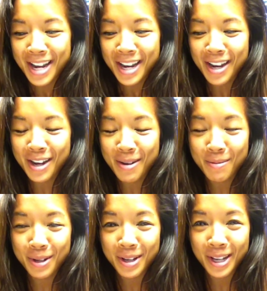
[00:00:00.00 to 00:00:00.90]
oh, I'm
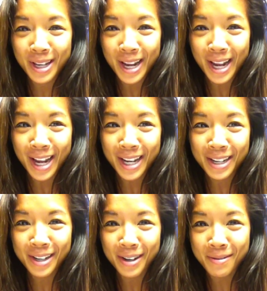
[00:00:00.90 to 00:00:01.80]
really sad
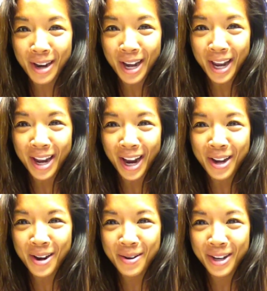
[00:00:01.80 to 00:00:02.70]
already I
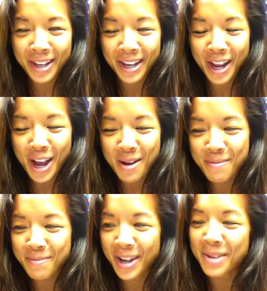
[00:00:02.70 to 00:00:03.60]
know it's to
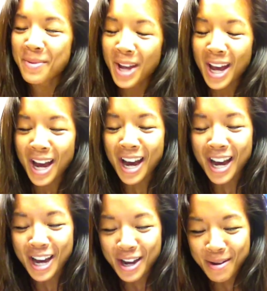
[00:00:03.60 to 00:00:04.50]
come but
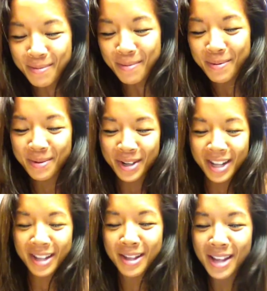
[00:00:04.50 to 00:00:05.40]
um,
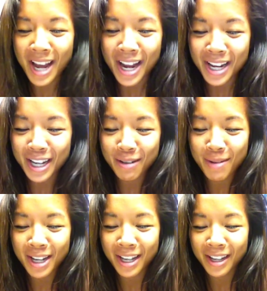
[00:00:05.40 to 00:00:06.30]
that is
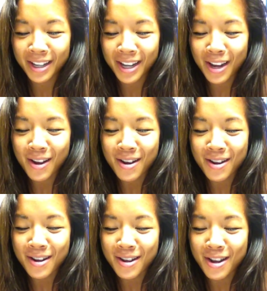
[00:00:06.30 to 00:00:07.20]
basically
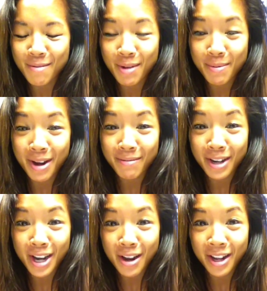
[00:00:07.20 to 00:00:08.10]
all on my mind right
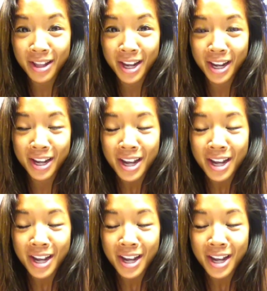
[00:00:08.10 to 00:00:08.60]
now I think